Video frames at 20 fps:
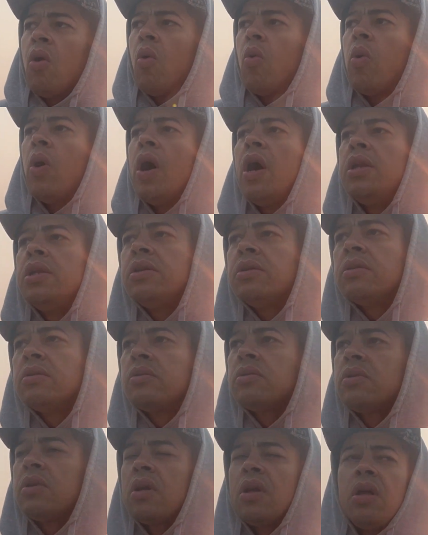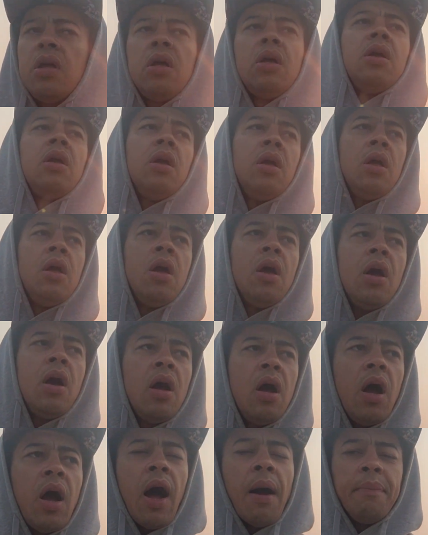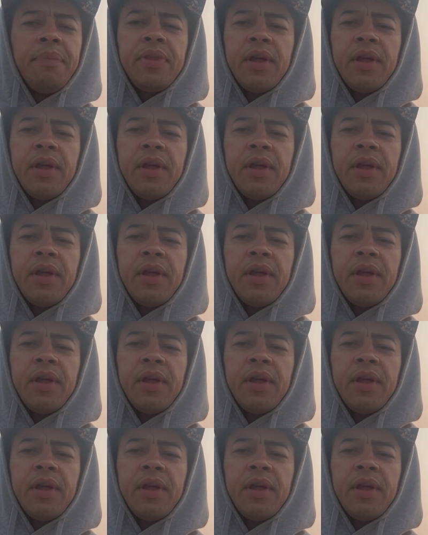when I'm